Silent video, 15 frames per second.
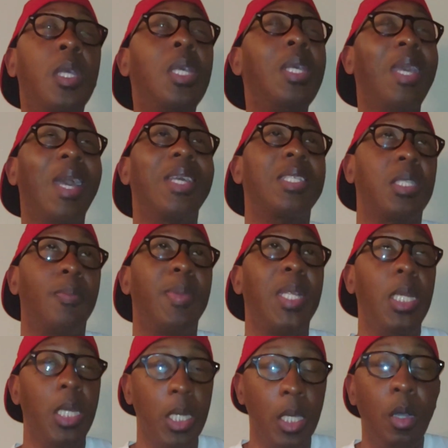He has to be
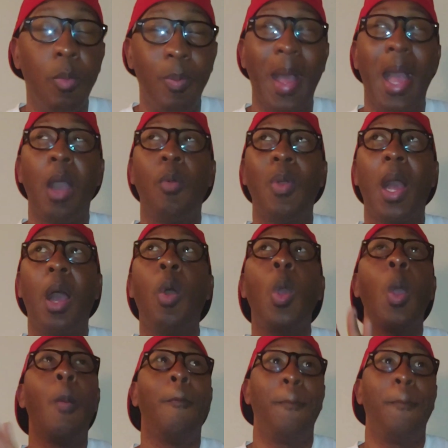Lil Bow Wow